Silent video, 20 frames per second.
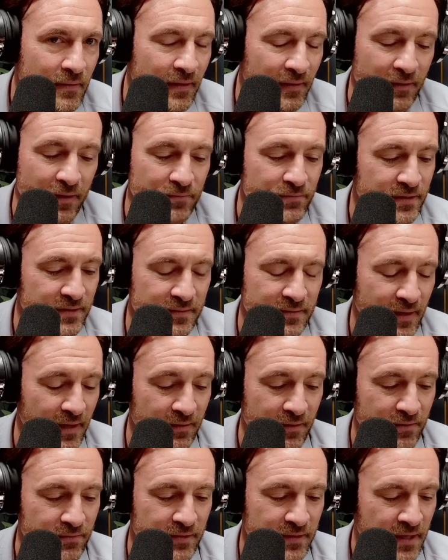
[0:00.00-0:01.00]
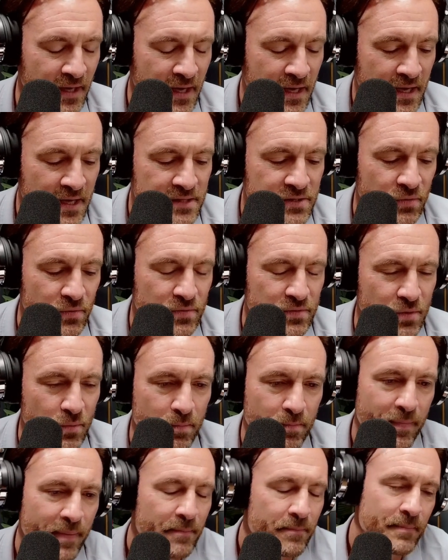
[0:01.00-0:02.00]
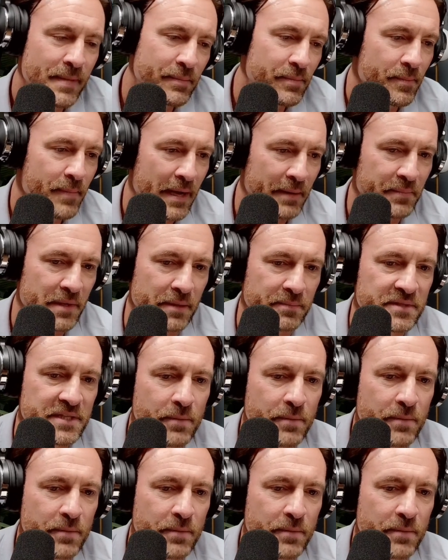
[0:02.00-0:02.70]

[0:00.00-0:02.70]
I love it. I love it. So maybe back me up.